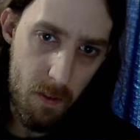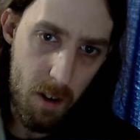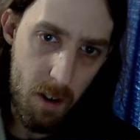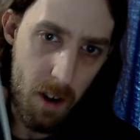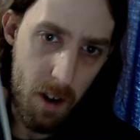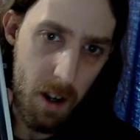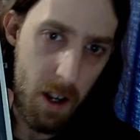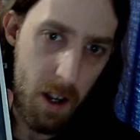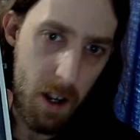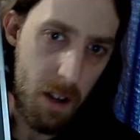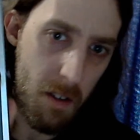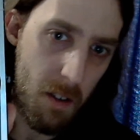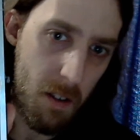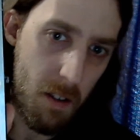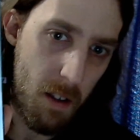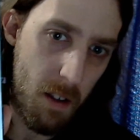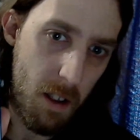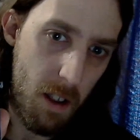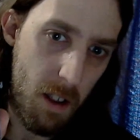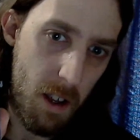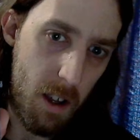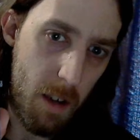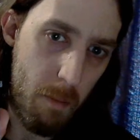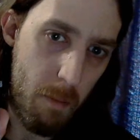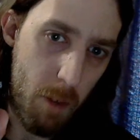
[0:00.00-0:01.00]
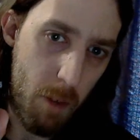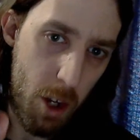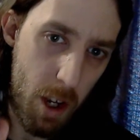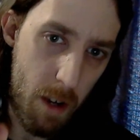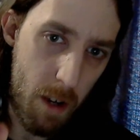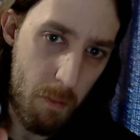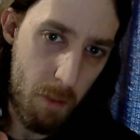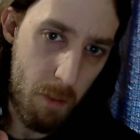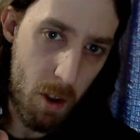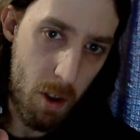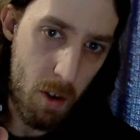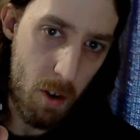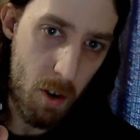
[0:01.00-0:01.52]
It has like the
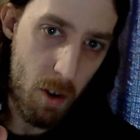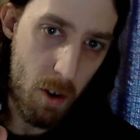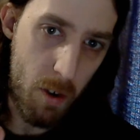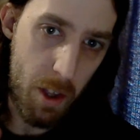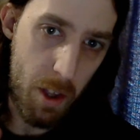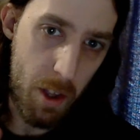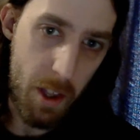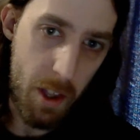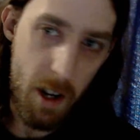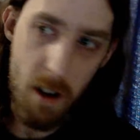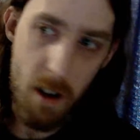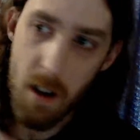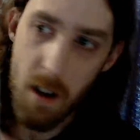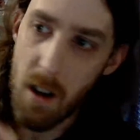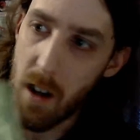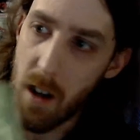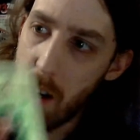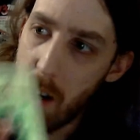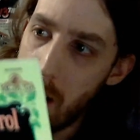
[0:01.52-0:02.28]
MGM logo in there.